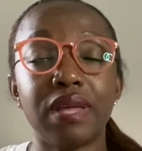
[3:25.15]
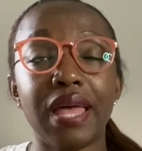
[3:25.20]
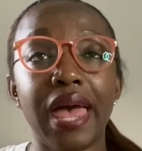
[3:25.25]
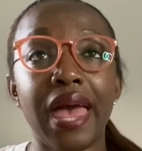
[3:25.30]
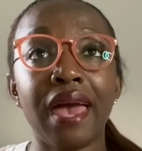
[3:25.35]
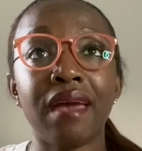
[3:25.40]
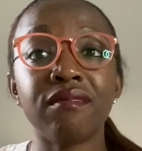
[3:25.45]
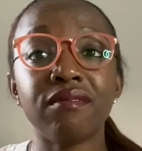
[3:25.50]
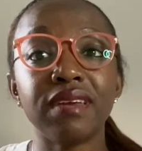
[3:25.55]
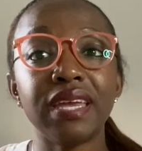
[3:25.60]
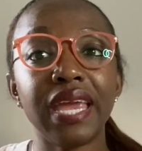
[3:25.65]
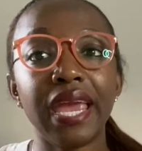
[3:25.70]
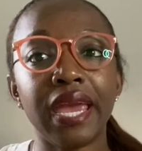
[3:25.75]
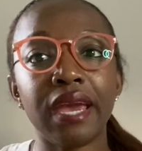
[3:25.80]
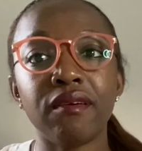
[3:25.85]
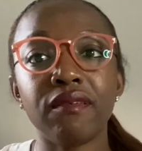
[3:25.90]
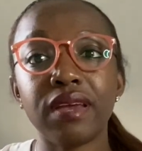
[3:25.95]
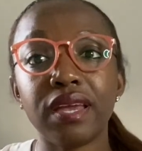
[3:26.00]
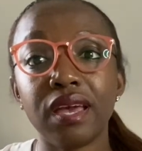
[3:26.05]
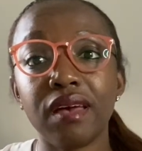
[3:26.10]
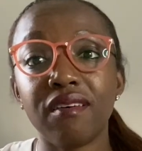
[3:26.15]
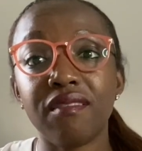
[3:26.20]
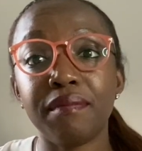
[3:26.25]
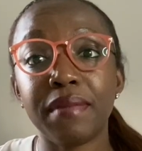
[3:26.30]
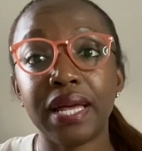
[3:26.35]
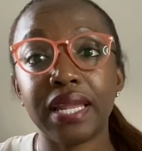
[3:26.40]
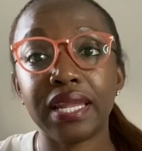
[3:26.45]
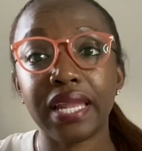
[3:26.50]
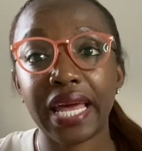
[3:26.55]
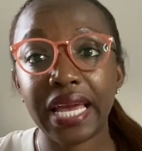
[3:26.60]
Every area of
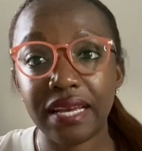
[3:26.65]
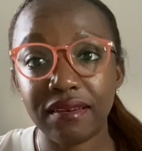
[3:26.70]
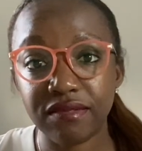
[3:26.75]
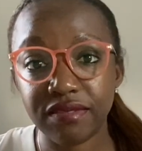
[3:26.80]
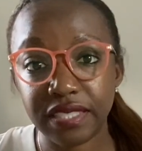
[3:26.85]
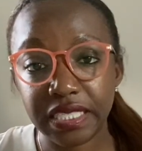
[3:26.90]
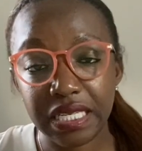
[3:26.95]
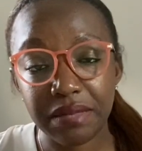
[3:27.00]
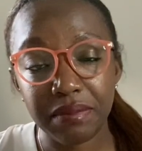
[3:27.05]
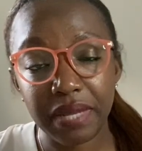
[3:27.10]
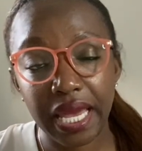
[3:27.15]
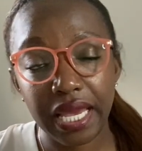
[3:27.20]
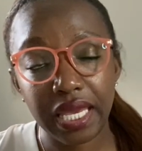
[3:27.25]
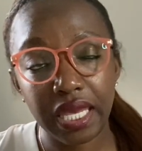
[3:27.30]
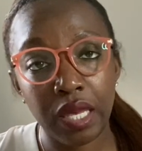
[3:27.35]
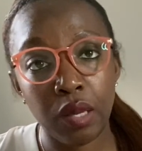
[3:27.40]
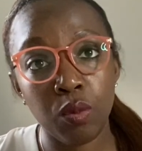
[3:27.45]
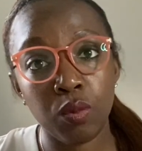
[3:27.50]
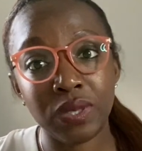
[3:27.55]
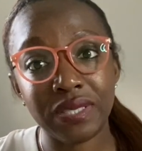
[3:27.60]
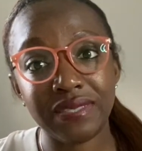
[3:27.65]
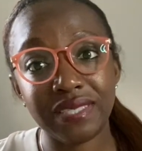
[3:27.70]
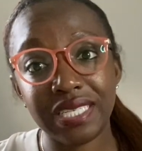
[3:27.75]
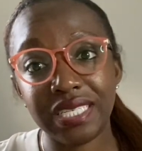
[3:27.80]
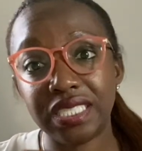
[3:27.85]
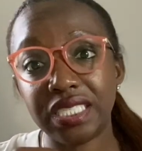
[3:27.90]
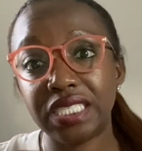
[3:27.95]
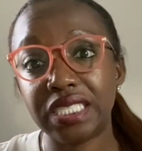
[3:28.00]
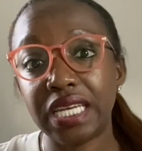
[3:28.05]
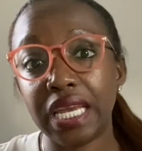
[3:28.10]
my life seemed like it was
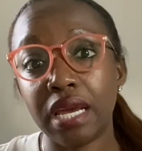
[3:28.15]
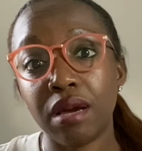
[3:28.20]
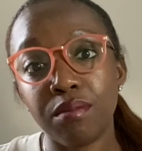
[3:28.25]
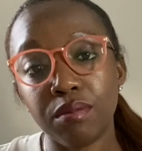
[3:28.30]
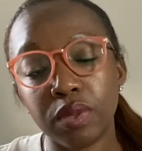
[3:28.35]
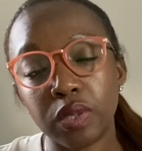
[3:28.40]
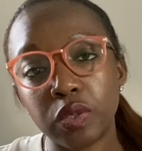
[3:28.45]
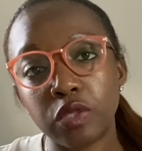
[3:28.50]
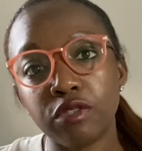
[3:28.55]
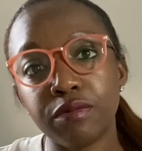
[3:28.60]
in shambles,